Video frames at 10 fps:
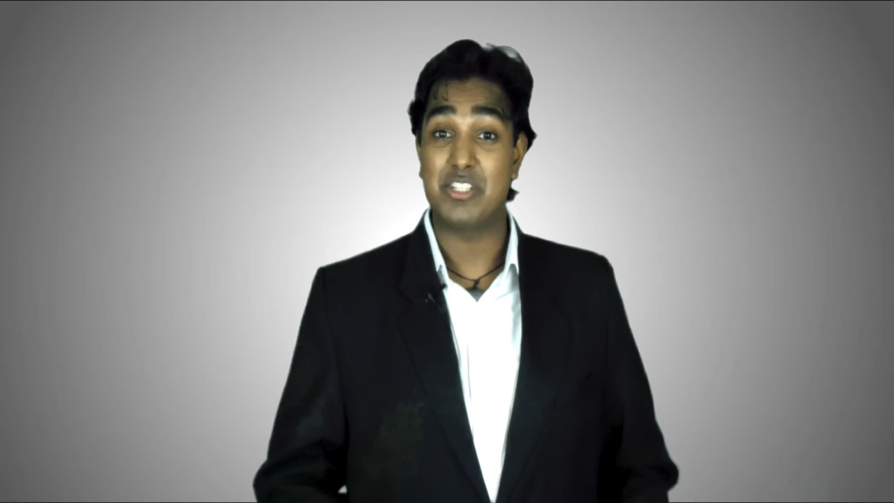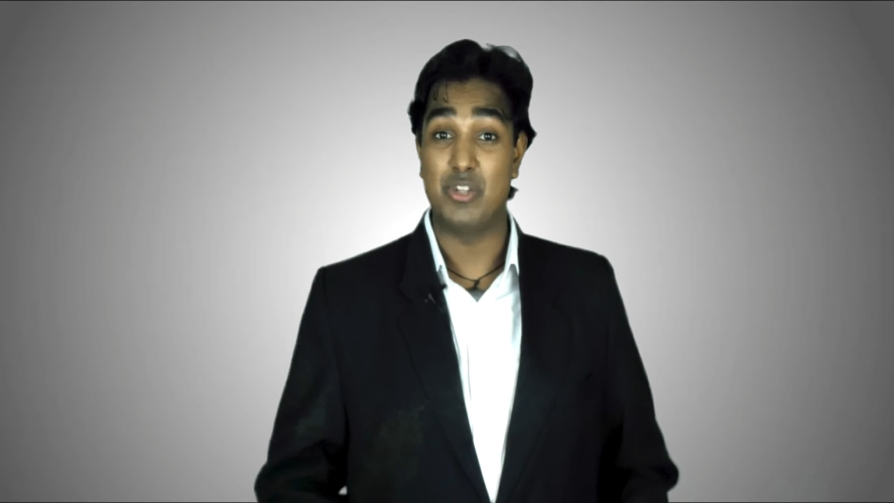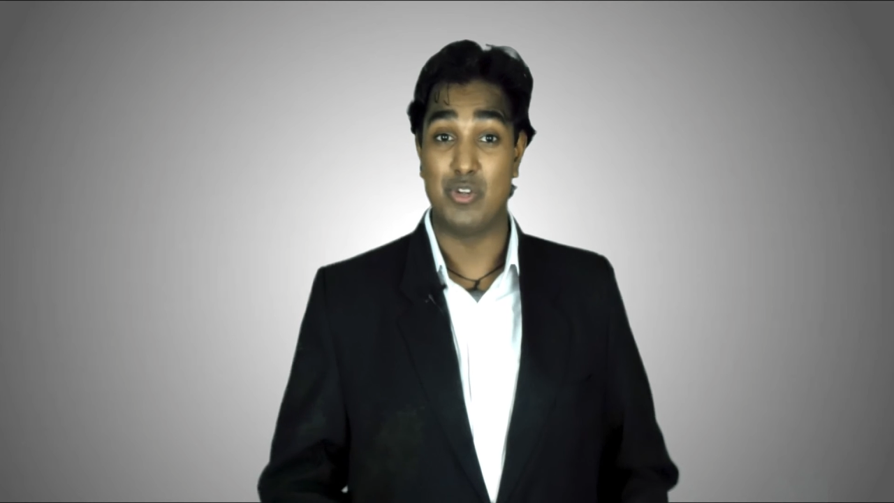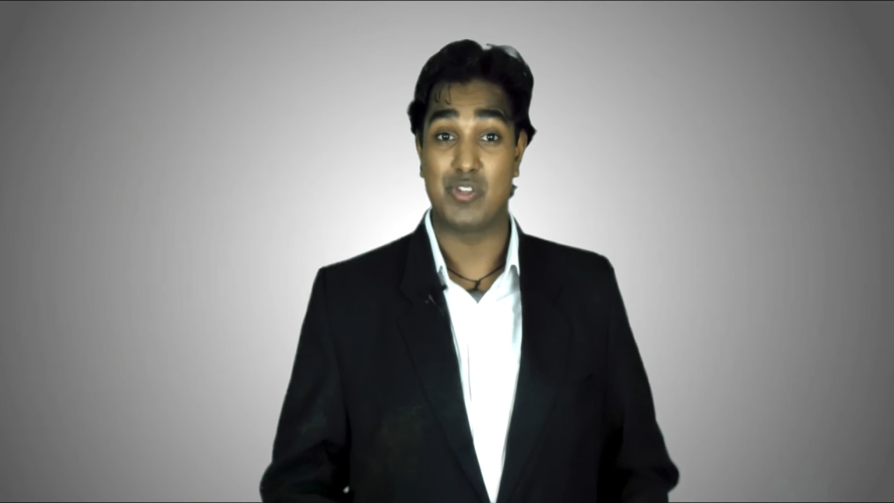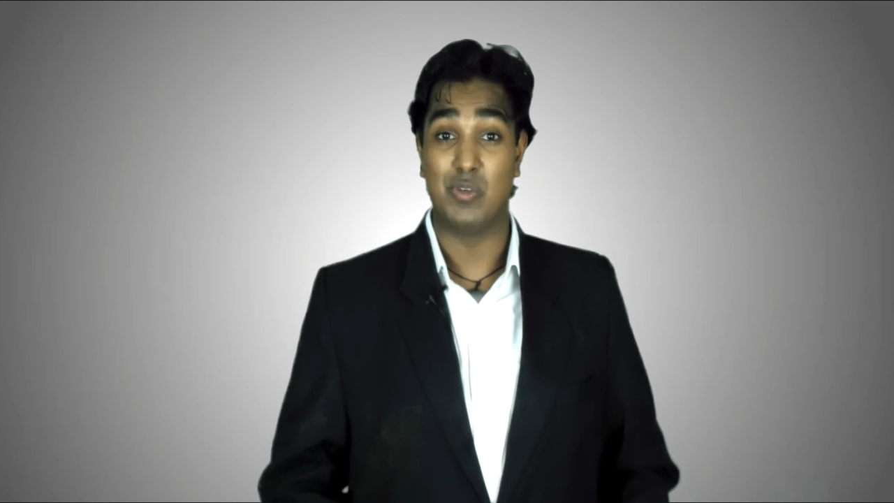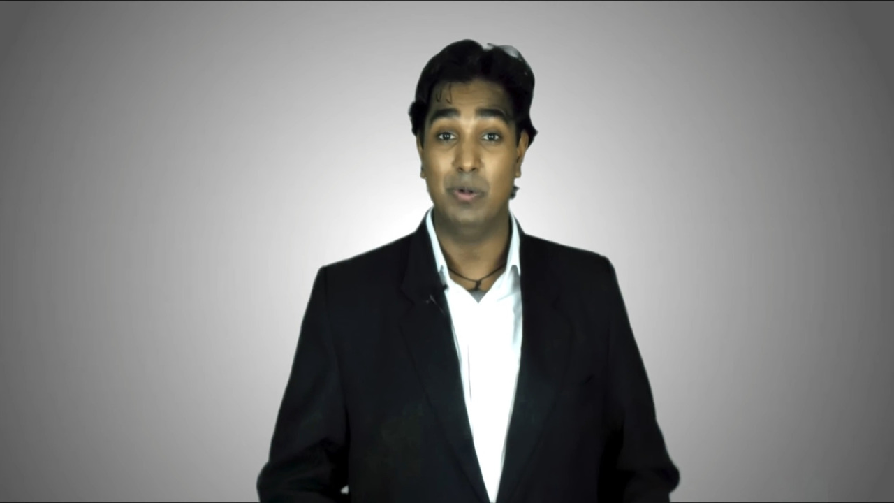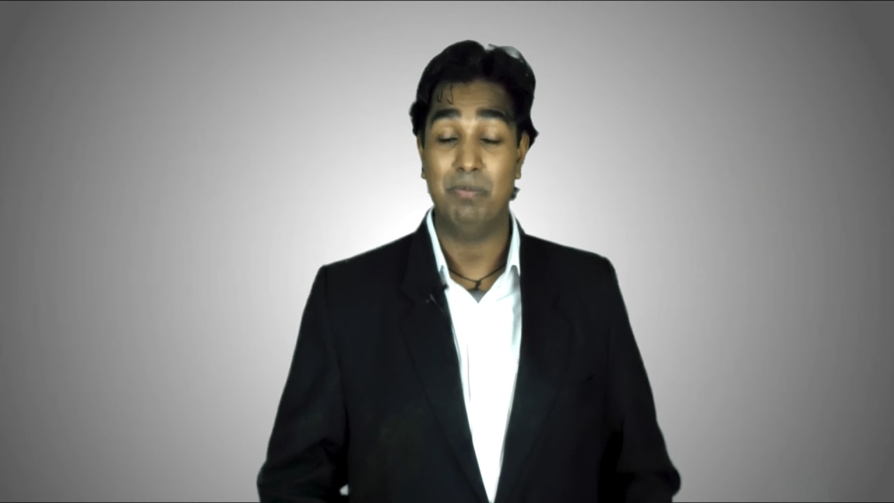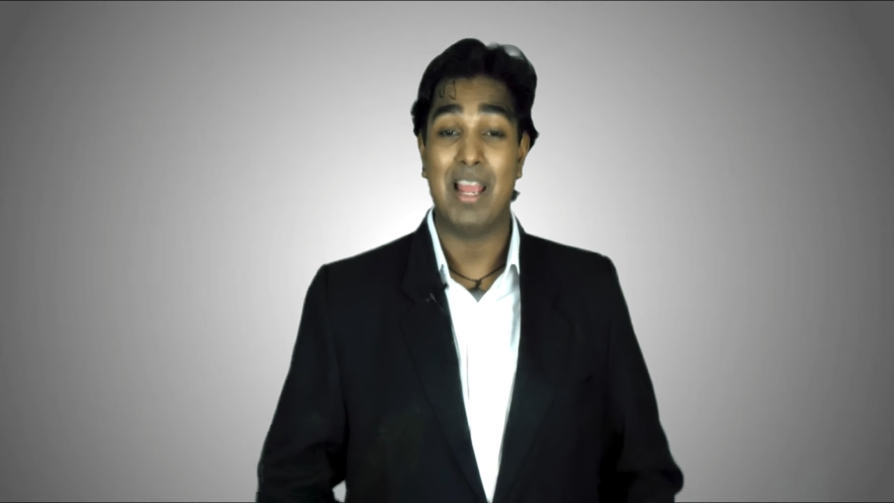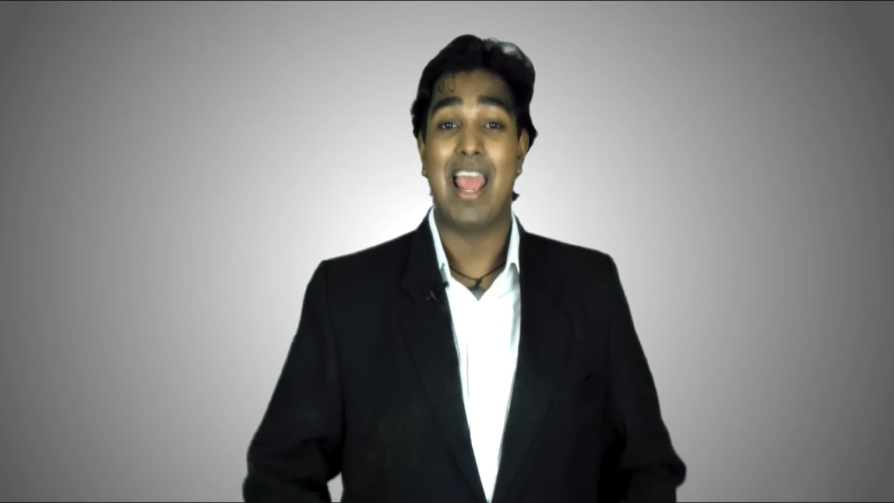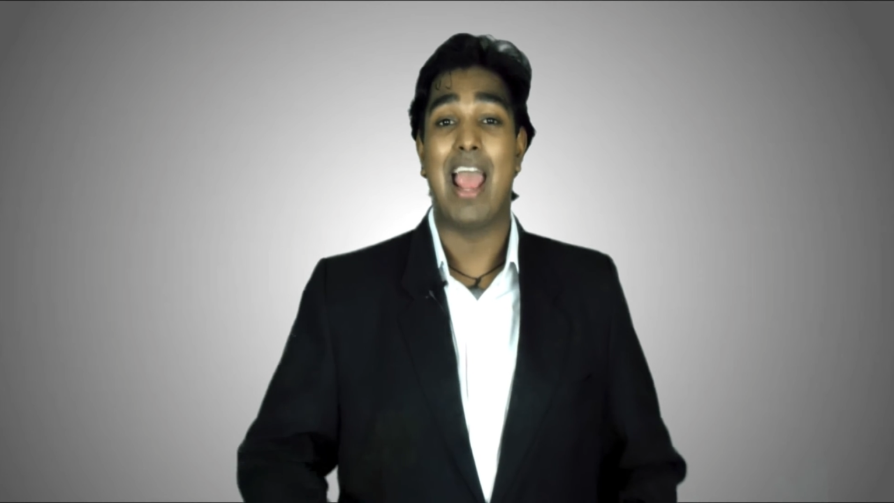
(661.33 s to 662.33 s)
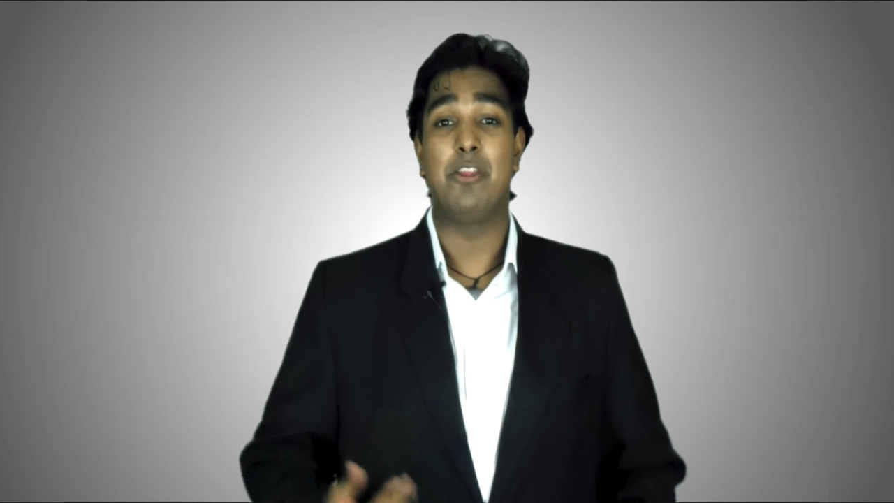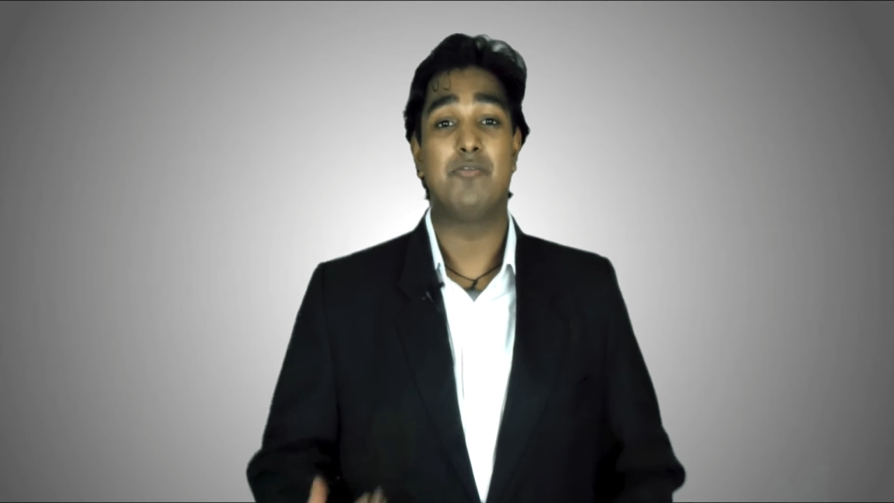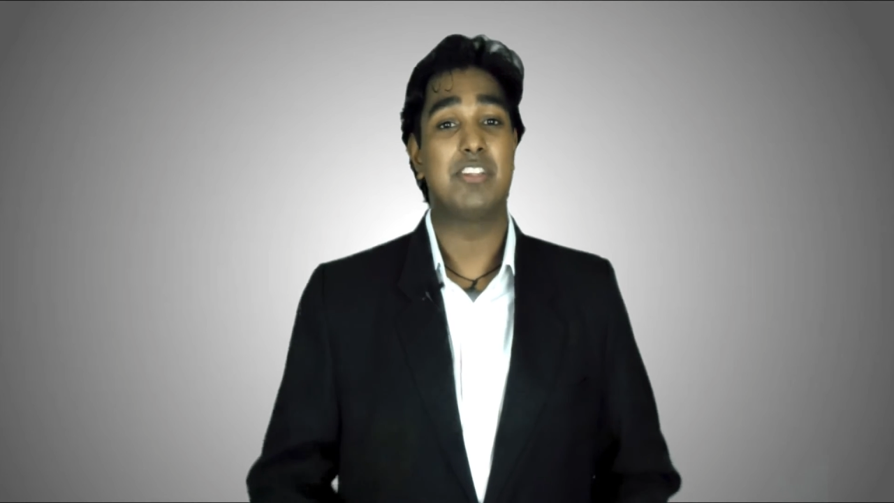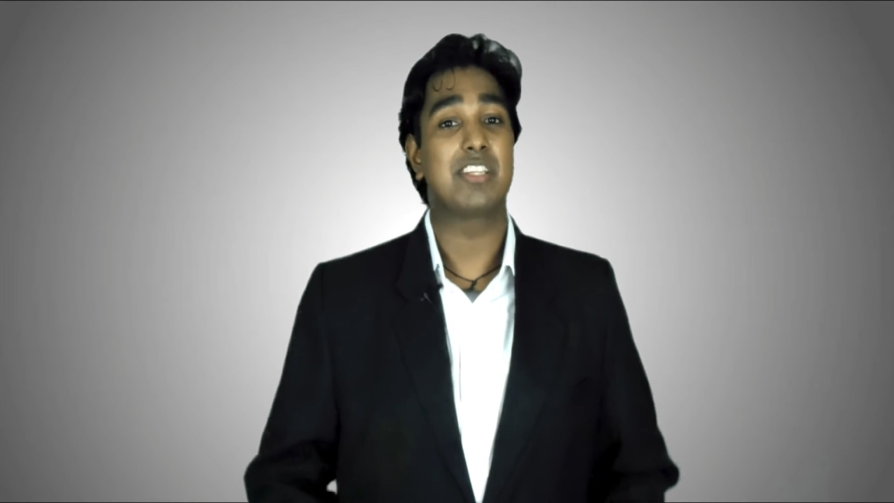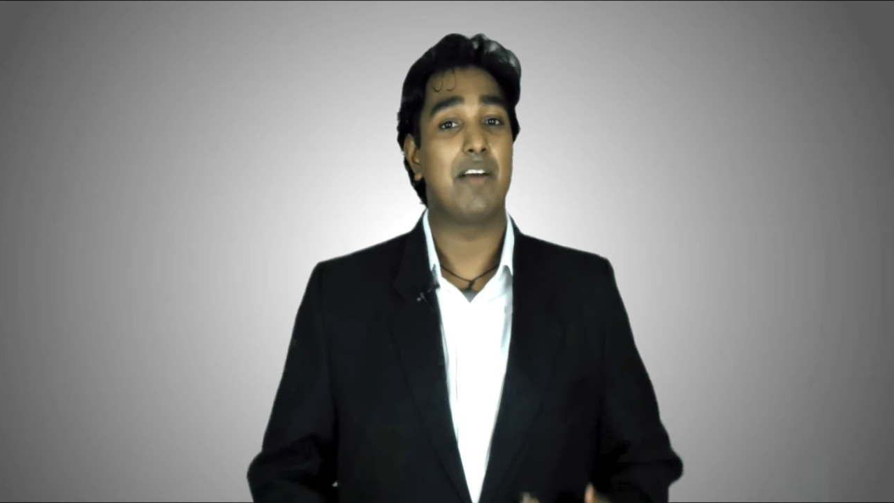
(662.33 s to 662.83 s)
this useful and you've